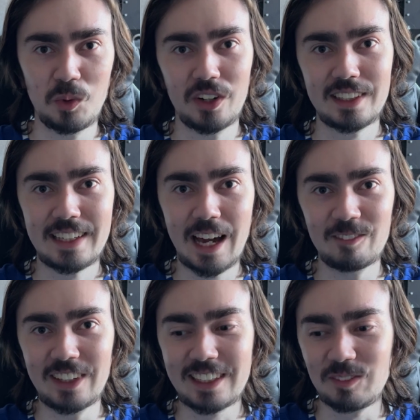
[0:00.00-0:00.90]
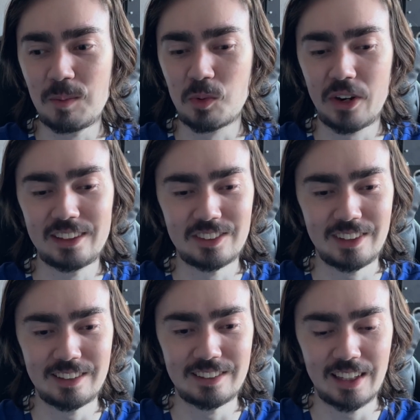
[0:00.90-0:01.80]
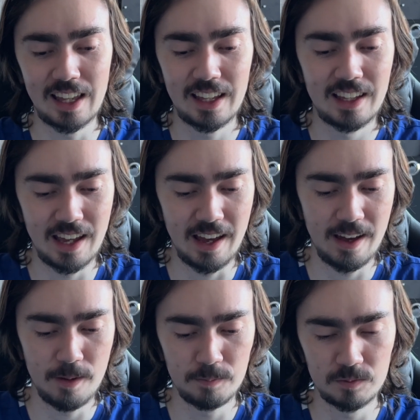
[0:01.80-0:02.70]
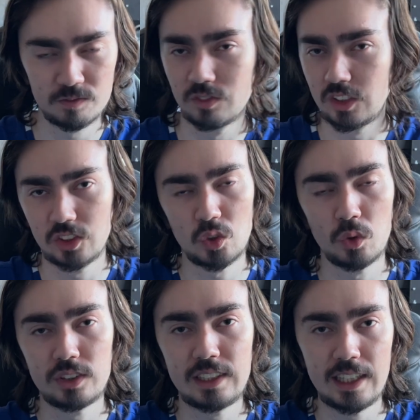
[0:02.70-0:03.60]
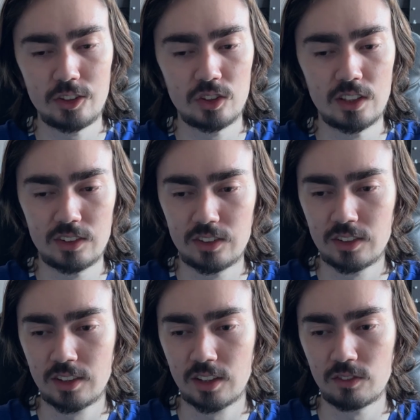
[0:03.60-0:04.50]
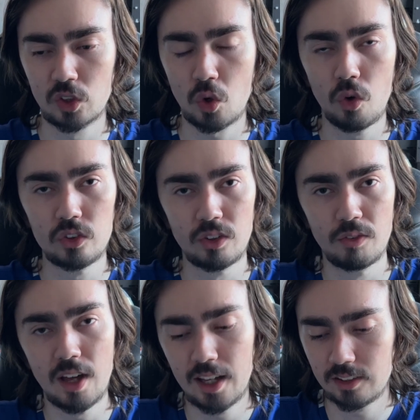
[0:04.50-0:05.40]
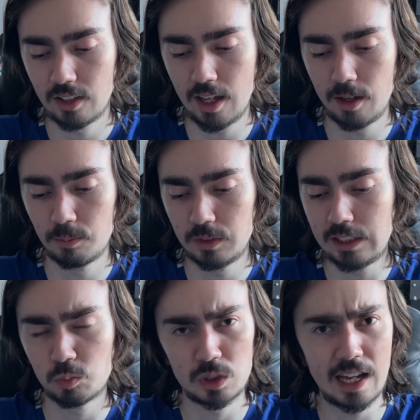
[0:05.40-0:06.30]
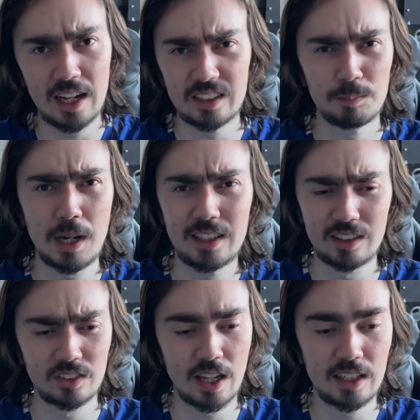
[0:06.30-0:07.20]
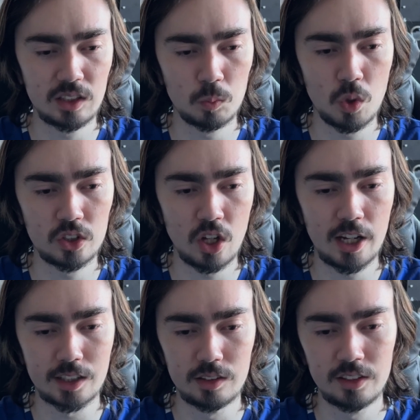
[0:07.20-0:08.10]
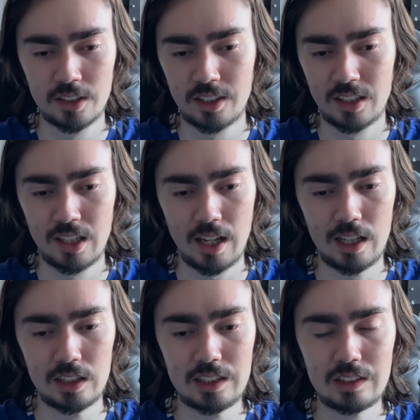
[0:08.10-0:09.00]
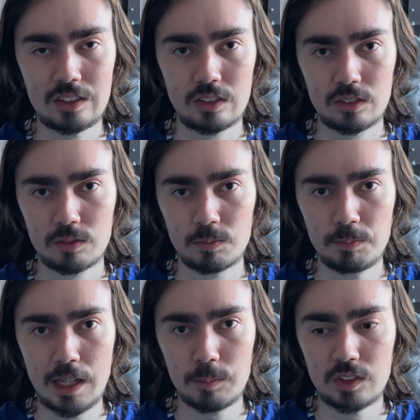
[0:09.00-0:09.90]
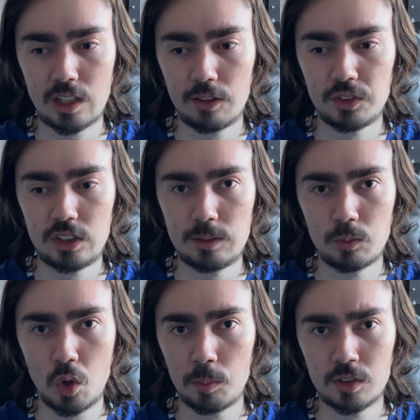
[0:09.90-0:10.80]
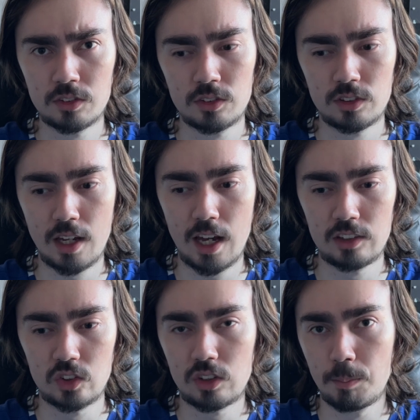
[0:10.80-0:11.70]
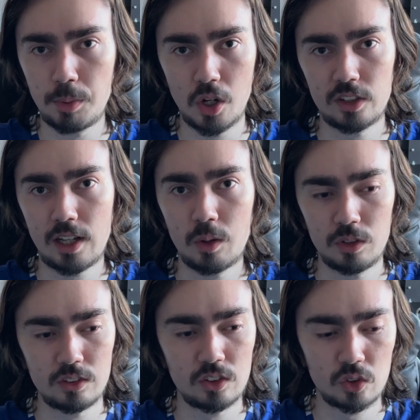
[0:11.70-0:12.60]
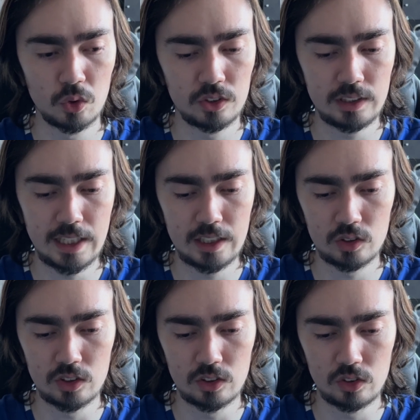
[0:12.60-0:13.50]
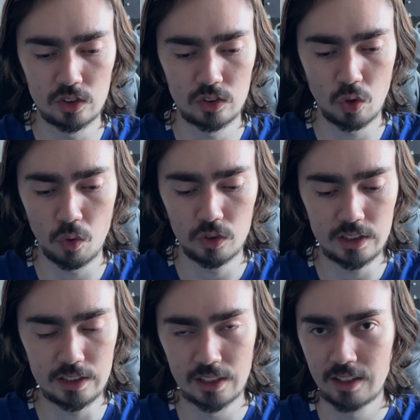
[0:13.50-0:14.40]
world I am. Like, my brain just isn't there. The dissociation is the cause of that. Even when I had bad anxiety and whatnot, I could at least make myself seem normal. Just the burnout and dissociation has just totally